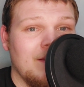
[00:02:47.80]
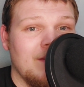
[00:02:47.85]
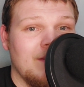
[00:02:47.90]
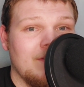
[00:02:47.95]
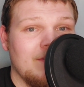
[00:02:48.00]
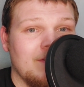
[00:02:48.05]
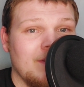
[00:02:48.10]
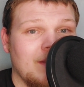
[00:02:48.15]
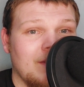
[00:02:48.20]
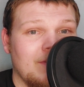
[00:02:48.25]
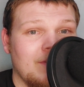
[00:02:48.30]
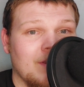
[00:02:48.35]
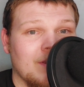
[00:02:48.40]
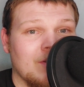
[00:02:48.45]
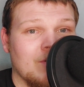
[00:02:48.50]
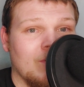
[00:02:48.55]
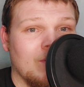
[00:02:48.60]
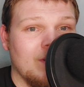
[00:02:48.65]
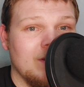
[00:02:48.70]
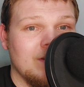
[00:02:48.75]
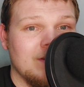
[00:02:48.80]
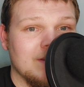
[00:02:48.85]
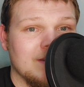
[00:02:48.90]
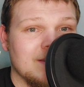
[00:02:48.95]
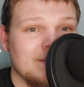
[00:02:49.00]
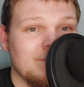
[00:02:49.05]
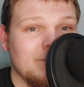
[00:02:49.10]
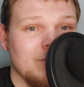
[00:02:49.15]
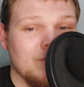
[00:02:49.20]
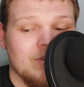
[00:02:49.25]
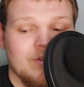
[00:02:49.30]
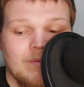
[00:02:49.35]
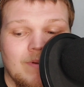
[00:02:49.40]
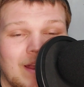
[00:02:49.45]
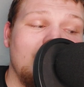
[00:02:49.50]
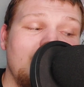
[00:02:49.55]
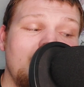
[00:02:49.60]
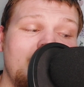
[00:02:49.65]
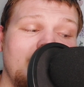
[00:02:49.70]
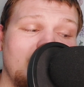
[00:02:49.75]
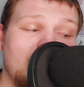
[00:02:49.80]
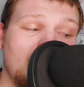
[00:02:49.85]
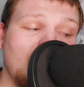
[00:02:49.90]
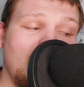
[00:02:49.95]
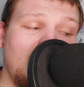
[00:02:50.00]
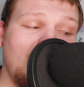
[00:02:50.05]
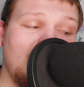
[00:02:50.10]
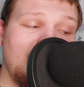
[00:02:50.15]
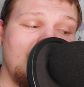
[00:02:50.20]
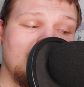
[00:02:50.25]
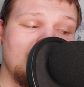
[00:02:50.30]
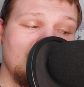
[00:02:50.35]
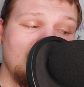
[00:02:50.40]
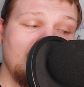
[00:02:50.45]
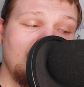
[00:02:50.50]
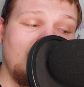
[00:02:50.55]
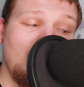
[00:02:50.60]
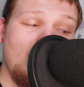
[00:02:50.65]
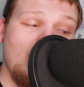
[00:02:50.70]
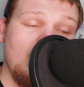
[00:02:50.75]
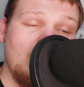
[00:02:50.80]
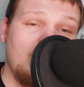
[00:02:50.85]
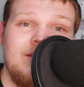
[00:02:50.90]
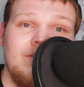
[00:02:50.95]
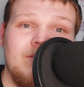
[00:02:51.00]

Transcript: they're going to smush around. The build quality is a 4.